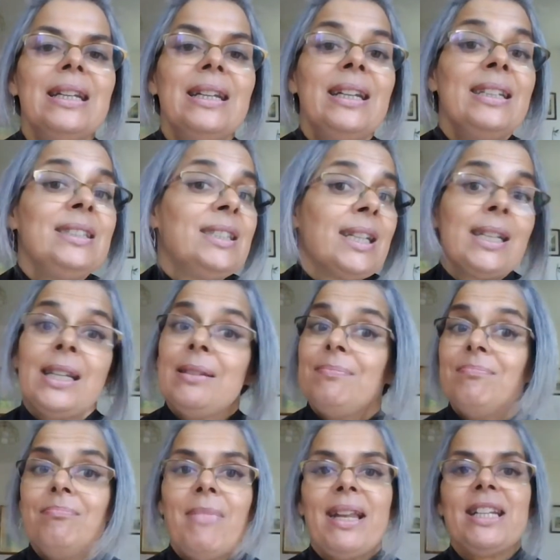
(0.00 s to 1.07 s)
He'd done
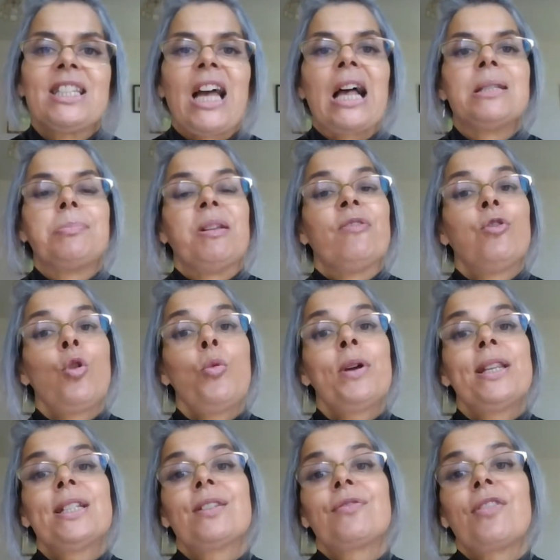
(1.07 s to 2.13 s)
it many times before with
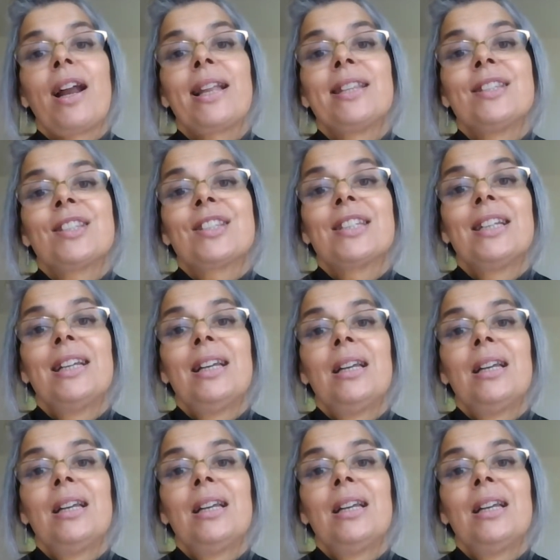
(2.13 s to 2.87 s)
his friends,